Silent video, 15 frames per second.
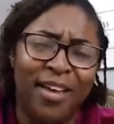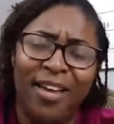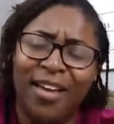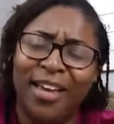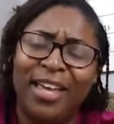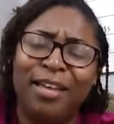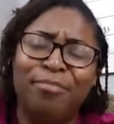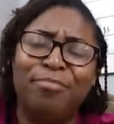
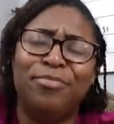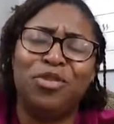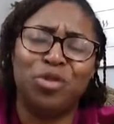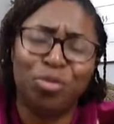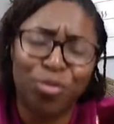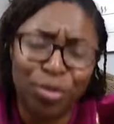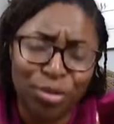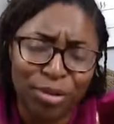can
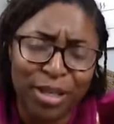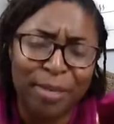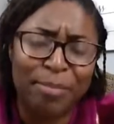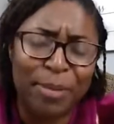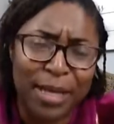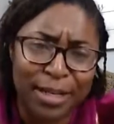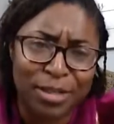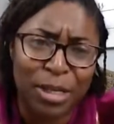truly
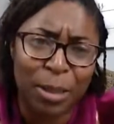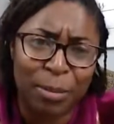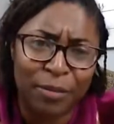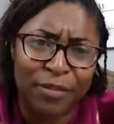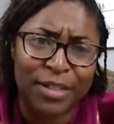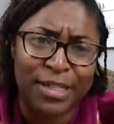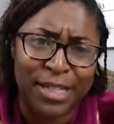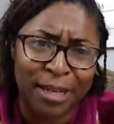be a term of
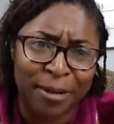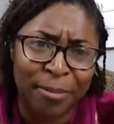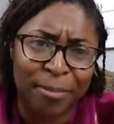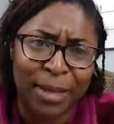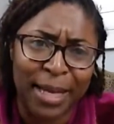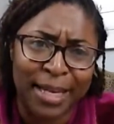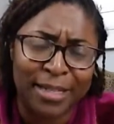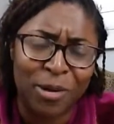
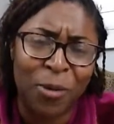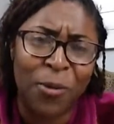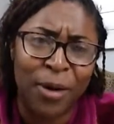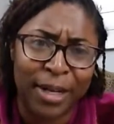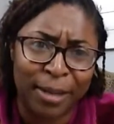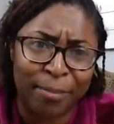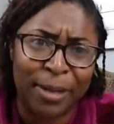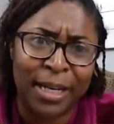endearment, or it
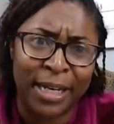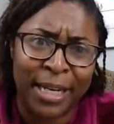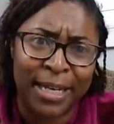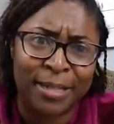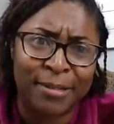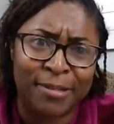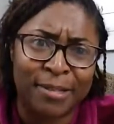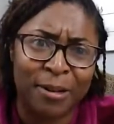can be an
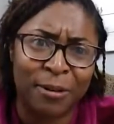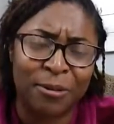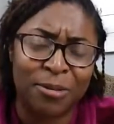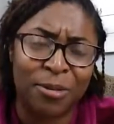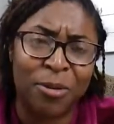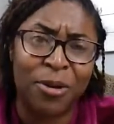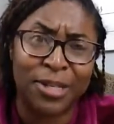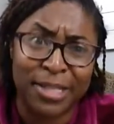insult
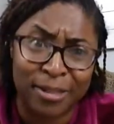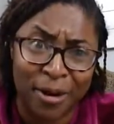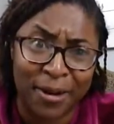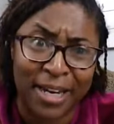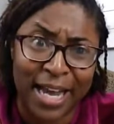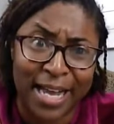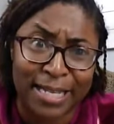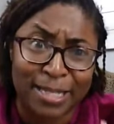or a
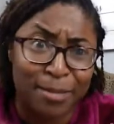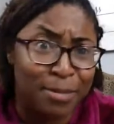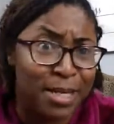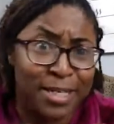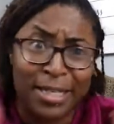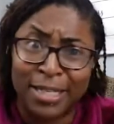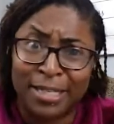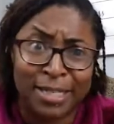sarcasm.
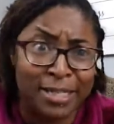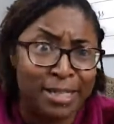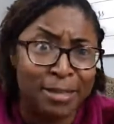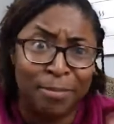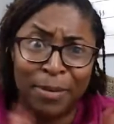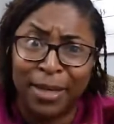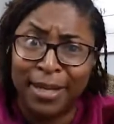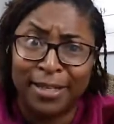It just
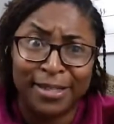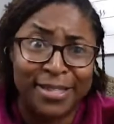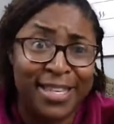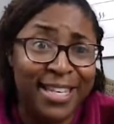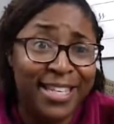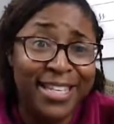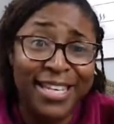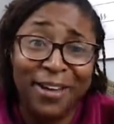depends
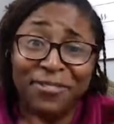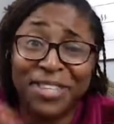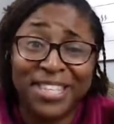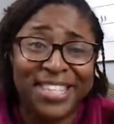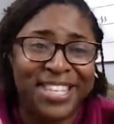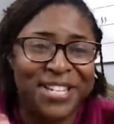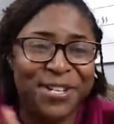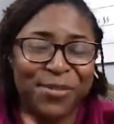on the
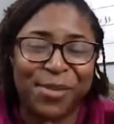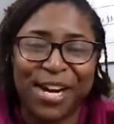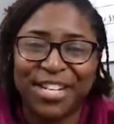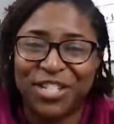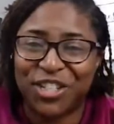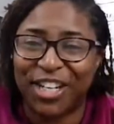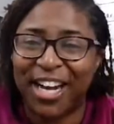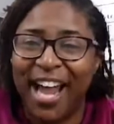
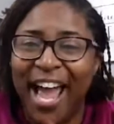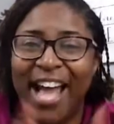situation.